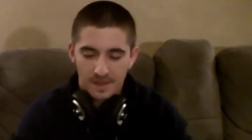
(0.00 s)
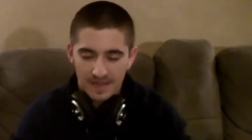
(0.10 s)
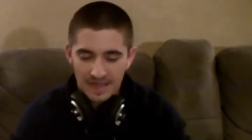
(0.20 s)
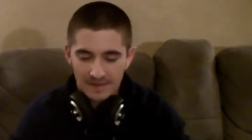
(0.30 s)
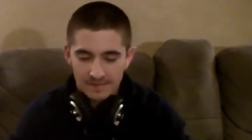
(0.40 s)

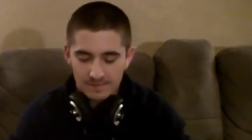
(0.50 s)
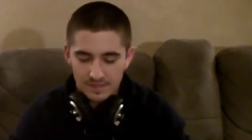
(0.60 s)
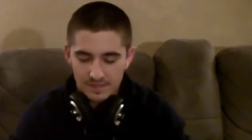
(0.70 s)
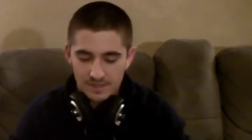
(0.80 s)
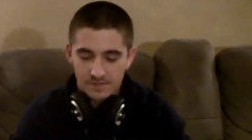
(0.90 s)
Again,
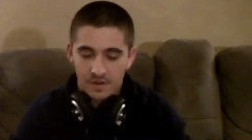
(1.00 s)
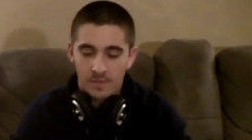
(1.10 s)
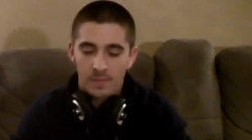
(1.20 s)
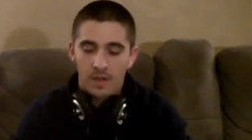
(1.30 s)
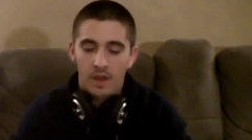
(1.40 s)
this is
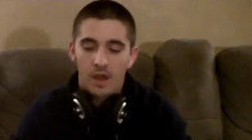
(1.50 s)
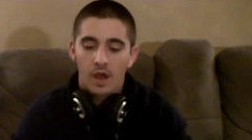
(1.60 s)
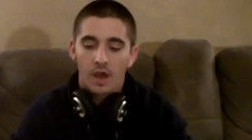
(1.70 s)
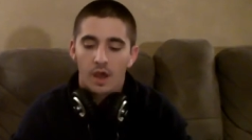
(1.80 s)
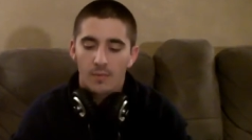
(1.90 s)
from
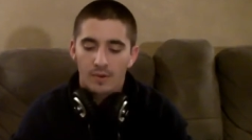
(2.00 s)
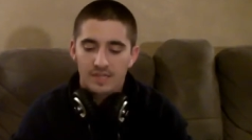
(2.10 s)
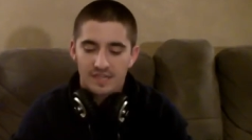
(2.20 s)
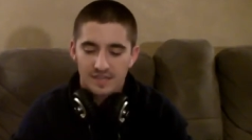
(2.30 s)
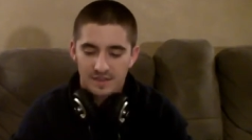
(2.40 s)
A
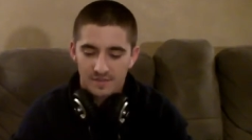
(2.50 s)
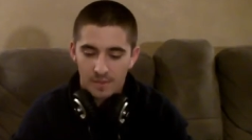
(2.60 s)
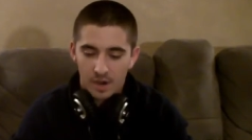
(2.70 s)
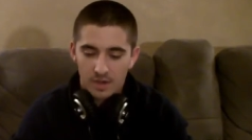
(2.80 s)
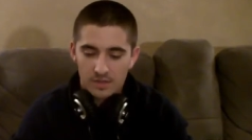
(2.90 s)
Princess of
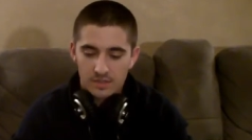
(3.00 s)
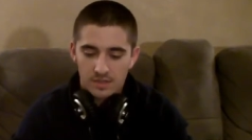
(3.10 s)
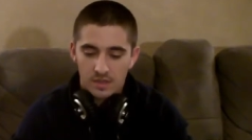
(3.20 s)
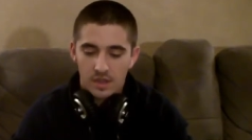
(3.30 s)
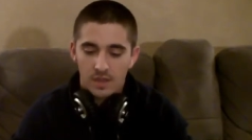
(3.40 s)
Mars